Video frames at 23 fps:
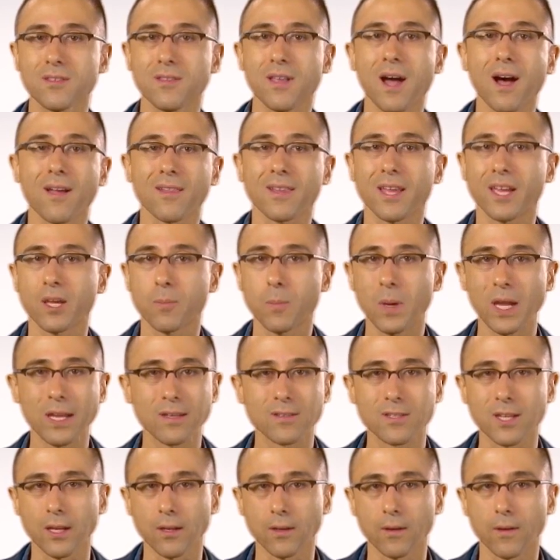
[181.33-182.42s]
is not like
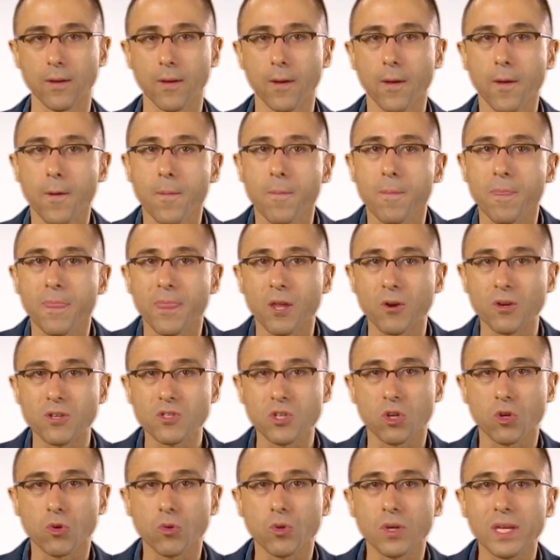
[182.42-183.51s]
painting. There is
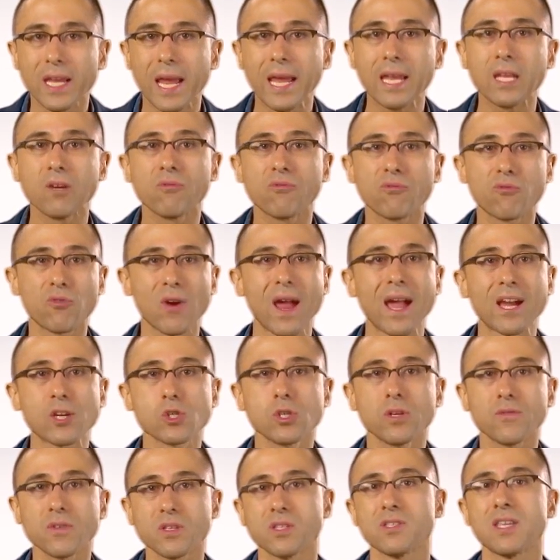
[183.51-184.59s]
a creative
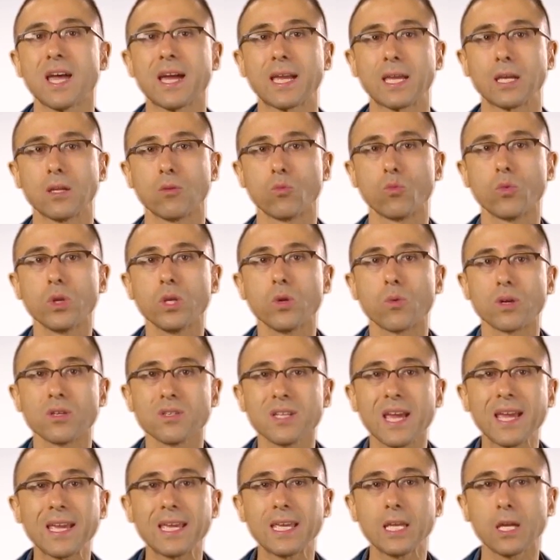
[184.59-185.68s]
fraction of a second when you are
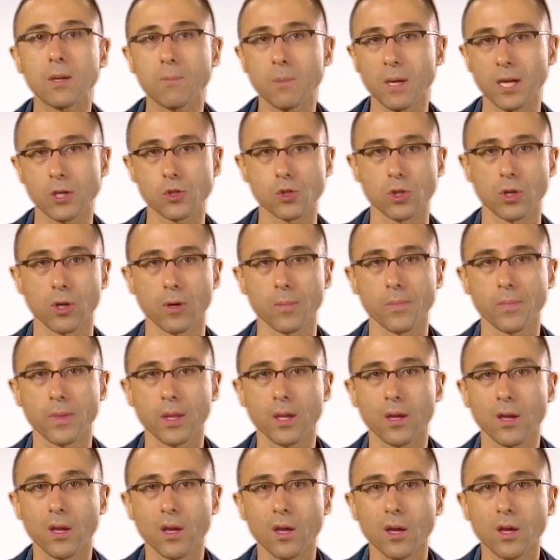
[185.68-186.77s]
taking a picture.
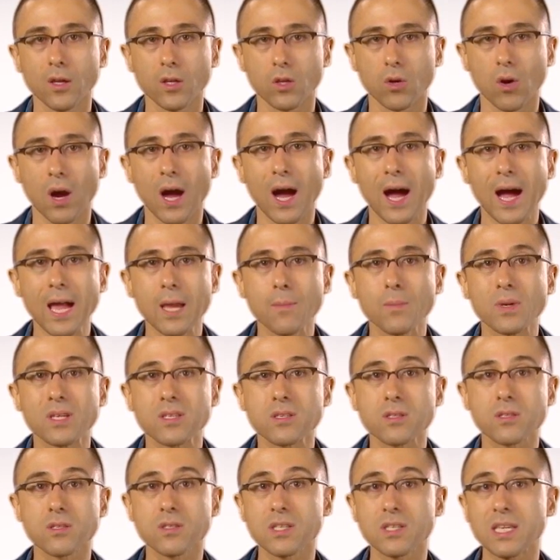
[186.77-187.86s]
Your eye
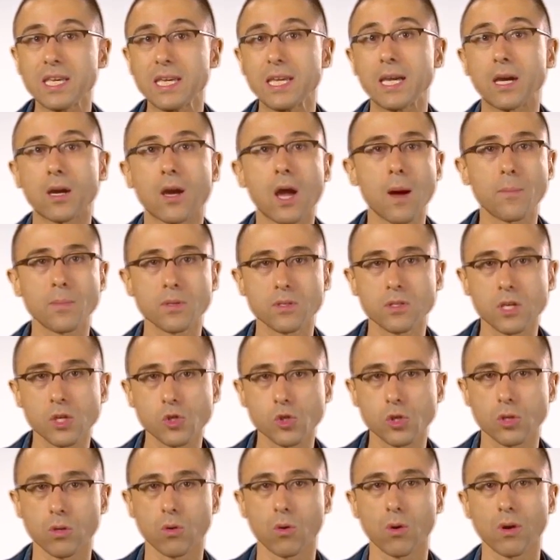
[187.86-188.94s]
must see a
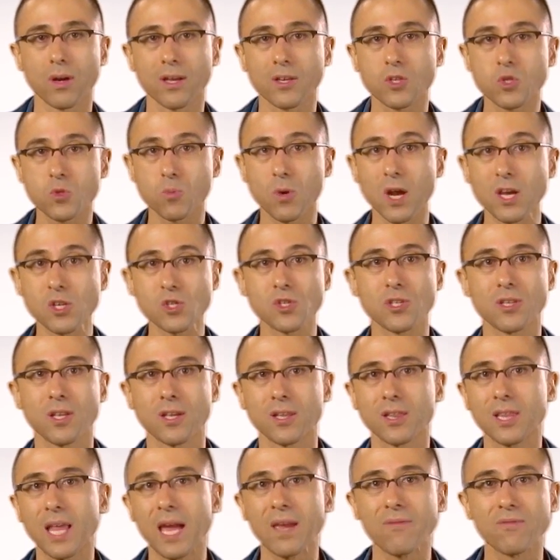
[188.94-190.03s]
composition or an expression that
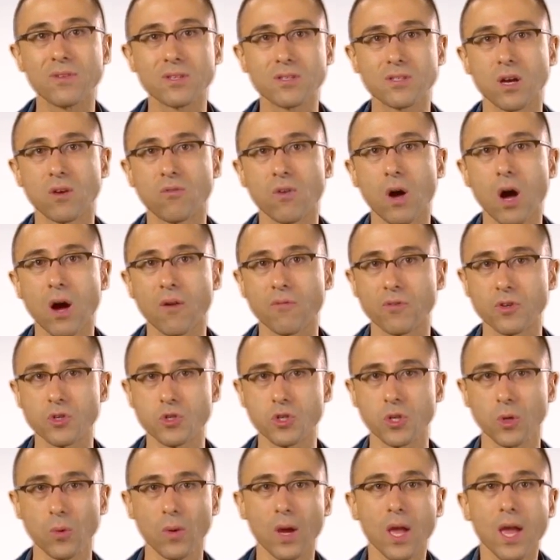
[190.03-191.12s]
life itself offers
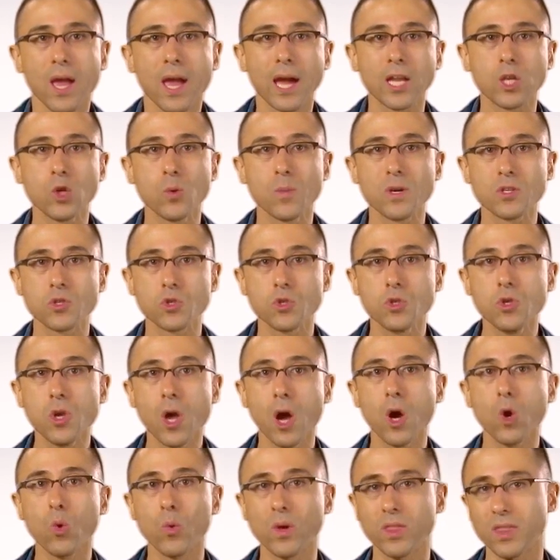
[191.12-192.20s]
you, and you must
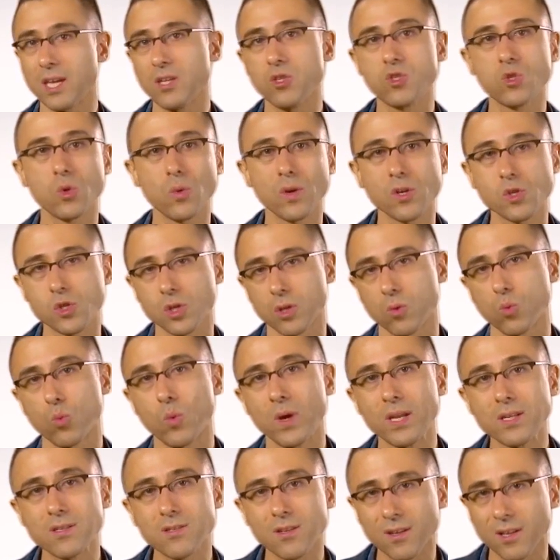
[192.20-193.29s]
know with intuition
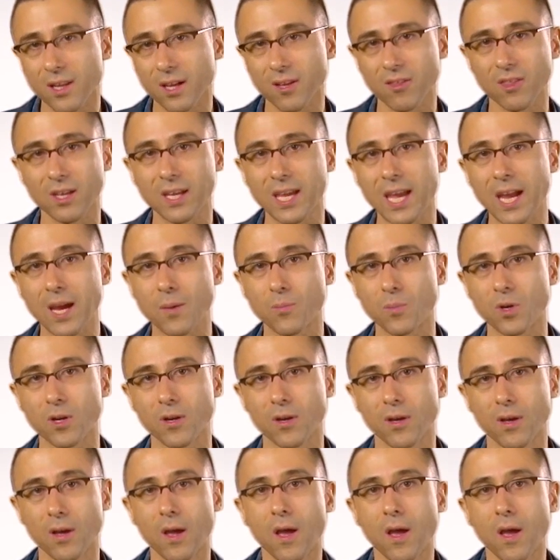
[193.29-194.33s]
when to click the camera.